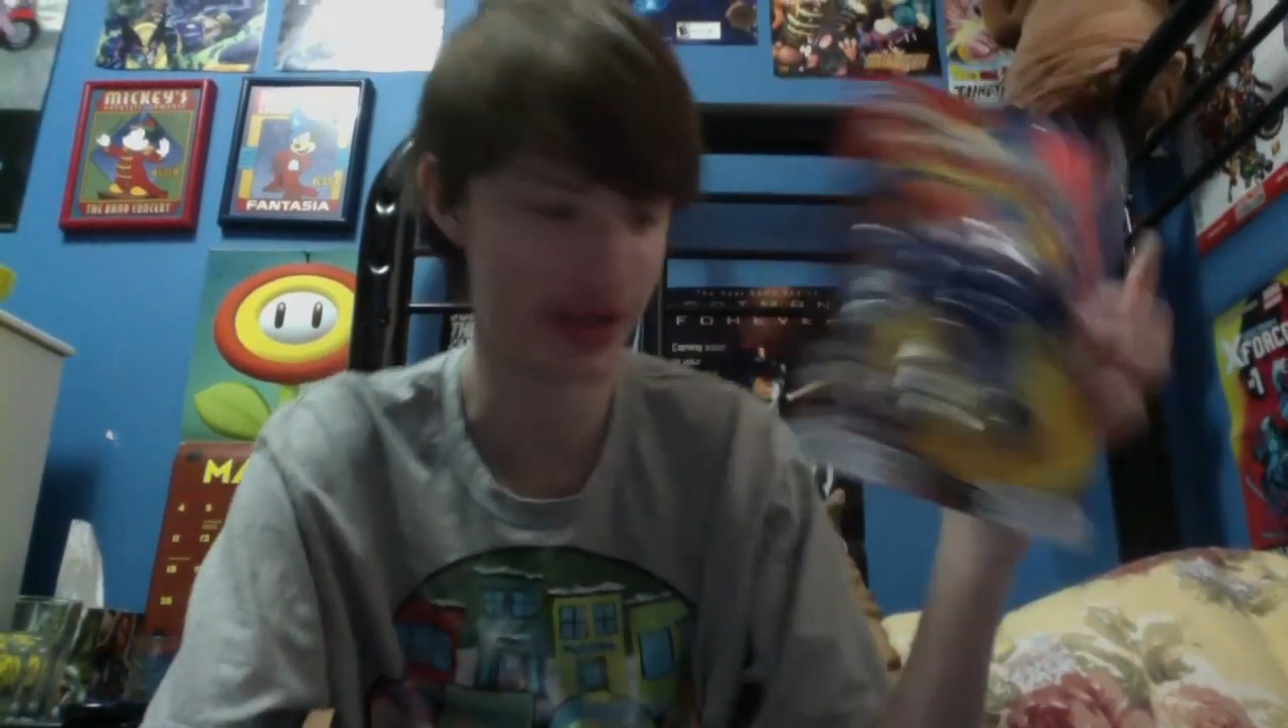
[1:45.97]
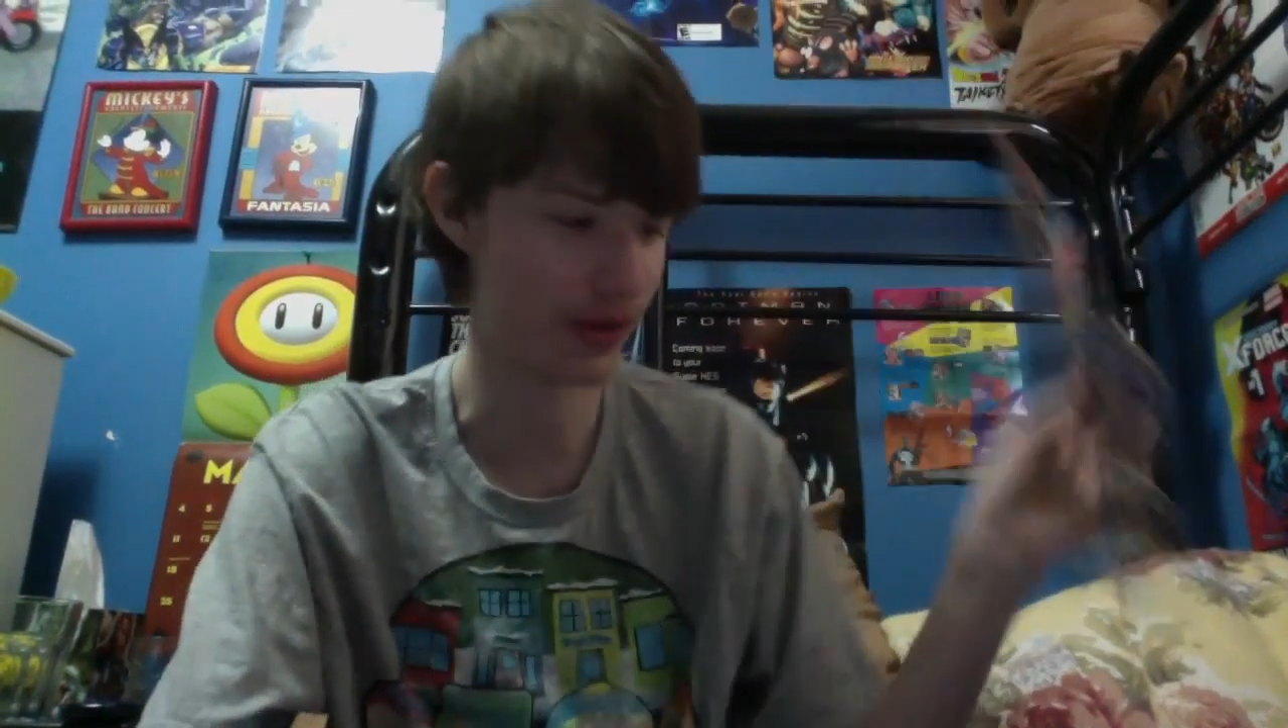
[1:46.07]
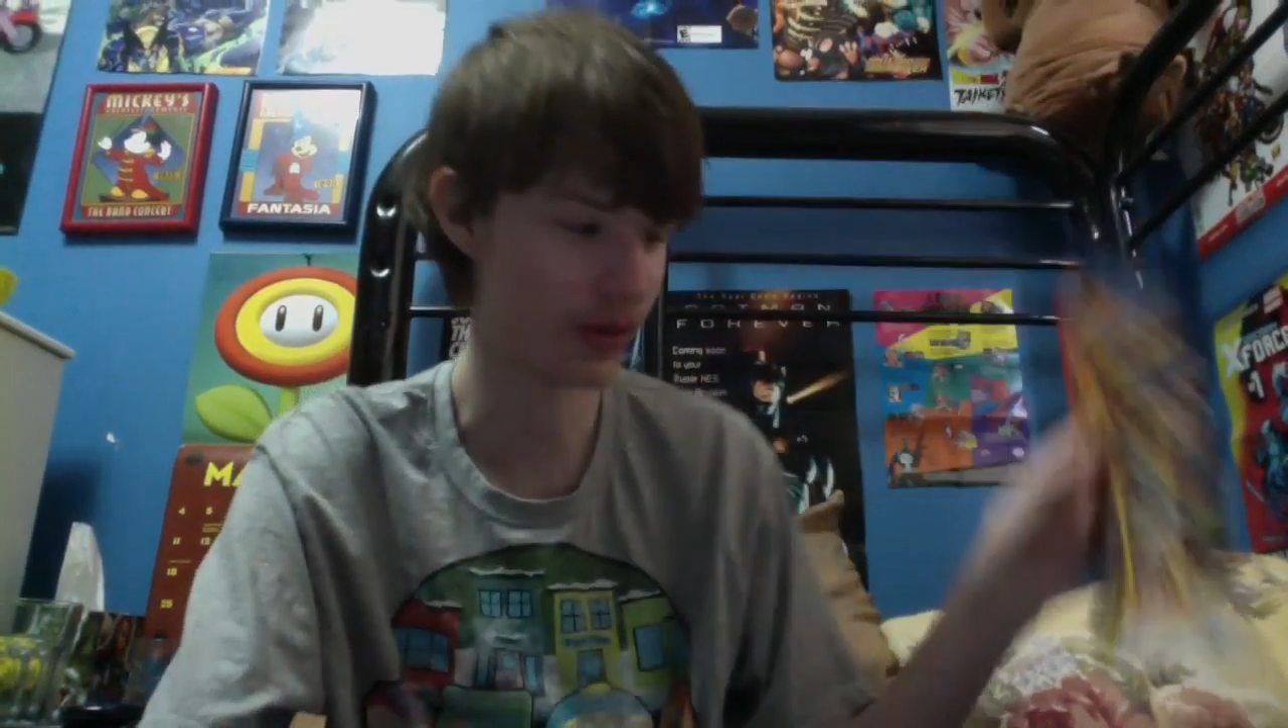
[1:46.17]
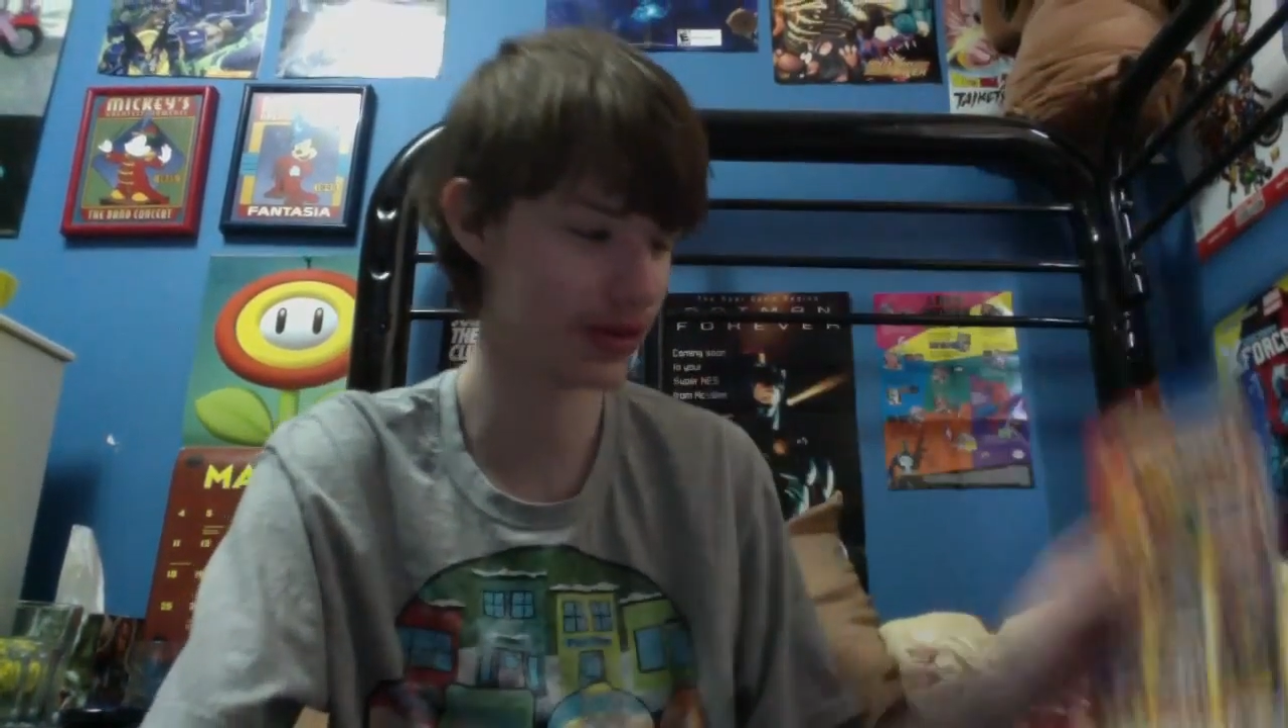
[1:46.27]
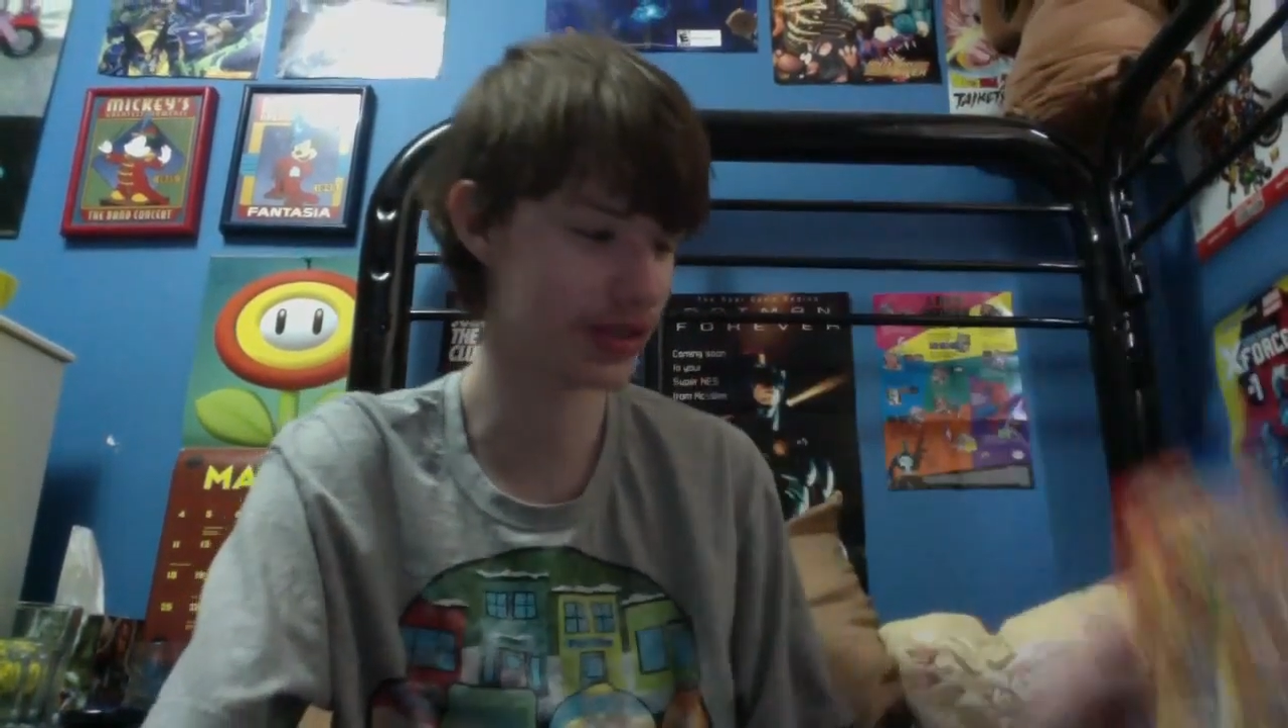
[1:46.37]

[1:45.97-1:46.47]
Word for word: hold of these